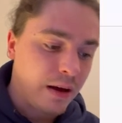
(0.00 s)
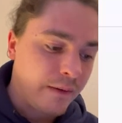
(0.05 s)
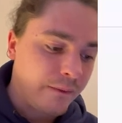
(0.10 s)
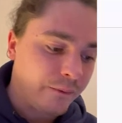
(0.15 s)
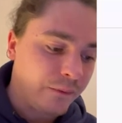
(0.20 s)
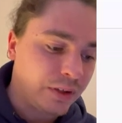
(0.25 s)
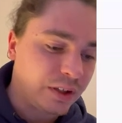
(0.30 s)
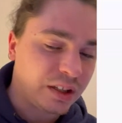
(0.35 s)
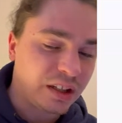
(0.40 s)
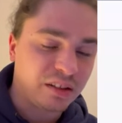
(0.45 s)

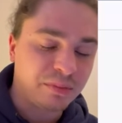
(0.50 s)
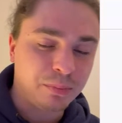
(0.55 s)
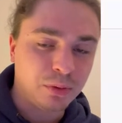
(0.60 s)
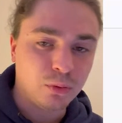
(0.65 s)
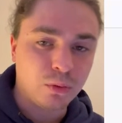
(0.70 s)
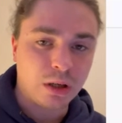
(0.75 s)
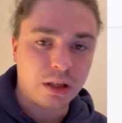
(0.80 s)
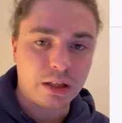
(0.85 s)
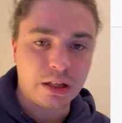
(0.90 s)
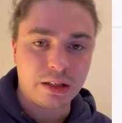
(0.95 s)
this
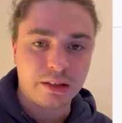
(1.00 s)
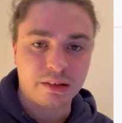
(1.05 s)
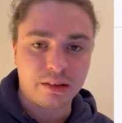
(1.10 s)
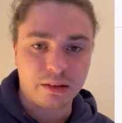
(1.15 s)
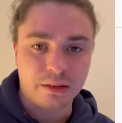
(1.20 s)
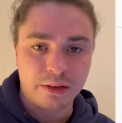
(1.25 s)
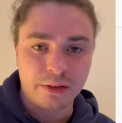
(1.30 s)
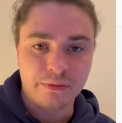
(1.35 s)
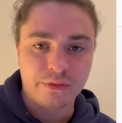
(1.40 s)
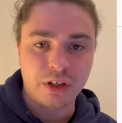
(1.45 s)
SP1 has a
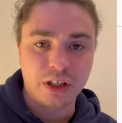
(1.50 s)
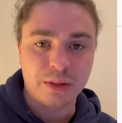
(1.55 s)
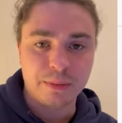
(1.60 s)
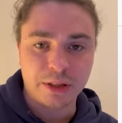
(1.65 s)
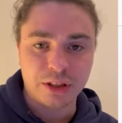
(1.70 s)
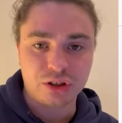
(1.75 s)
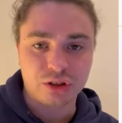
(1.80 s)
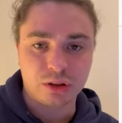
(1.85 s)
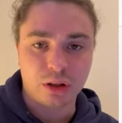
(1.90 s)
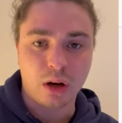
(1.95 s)

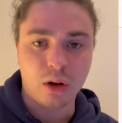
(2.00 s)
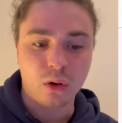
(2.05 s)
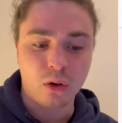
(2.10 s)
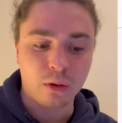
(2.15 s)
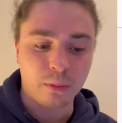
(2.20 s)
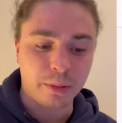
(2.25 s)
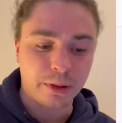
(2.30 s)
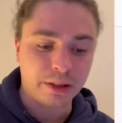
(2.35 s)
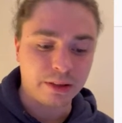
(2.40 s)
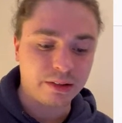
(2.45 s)
three-dimensional
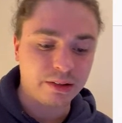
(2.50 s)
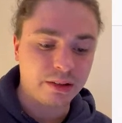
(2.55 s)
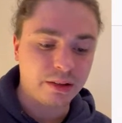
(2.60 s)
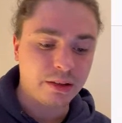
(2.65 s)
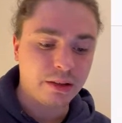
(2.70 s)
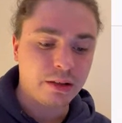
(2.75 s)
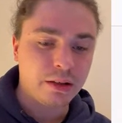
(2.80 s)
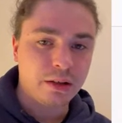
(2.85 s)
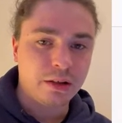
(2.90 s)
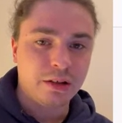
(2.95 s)
orbit,
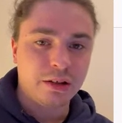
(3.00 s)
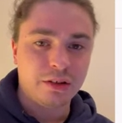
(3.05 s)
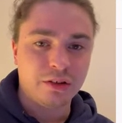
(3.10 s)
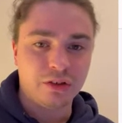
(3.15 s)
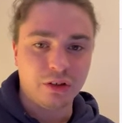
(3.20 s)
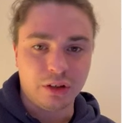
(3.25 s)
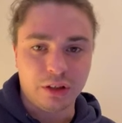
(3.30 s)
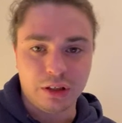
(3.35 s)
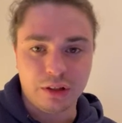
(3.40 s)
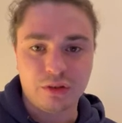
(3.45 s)
so
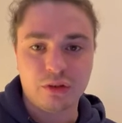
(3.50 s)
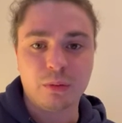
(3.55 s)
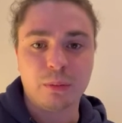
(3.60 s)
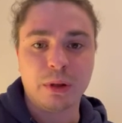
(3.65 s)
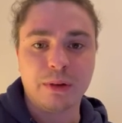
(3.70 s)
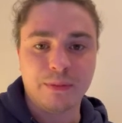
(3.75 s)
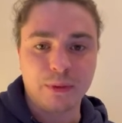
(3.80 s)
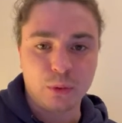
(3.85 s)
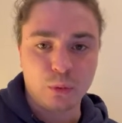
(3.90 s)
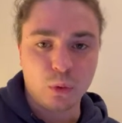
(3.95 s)
it needs to be
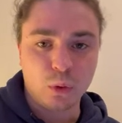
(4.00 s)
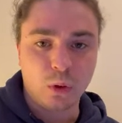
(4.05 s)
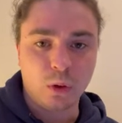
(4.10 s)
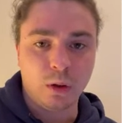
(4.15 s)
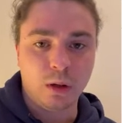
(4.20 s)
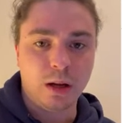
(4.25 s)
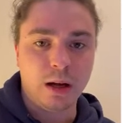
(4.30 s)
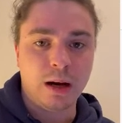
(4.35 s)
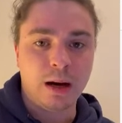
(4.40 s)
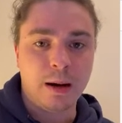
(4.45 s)
the
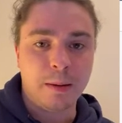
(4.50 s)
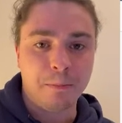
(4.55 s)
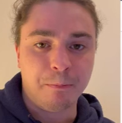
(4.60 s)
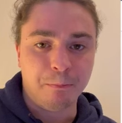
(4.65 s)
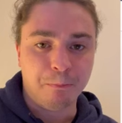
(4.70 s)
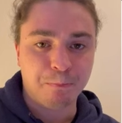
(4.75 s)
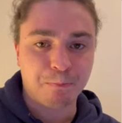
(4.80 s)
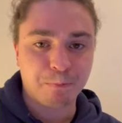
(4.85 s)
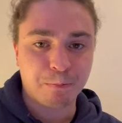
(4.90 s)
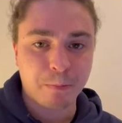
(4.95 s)
whole
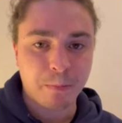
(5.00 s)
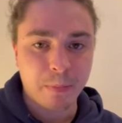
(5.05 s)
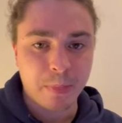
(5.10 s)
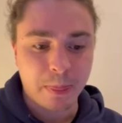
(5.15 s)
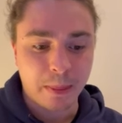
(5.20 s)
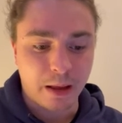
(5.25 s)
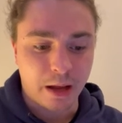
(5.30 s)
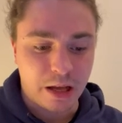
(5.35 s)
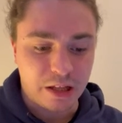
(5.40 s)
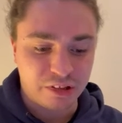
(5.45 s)

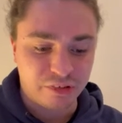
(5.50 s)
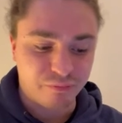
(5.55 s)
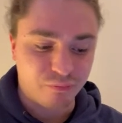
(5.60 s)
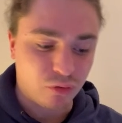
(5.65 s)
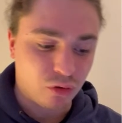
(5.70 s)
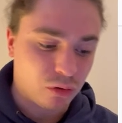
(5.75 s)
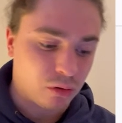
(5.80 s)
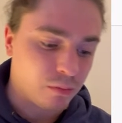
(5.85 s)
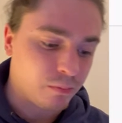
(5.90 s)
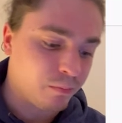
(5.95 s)

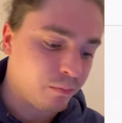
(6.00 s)
S4.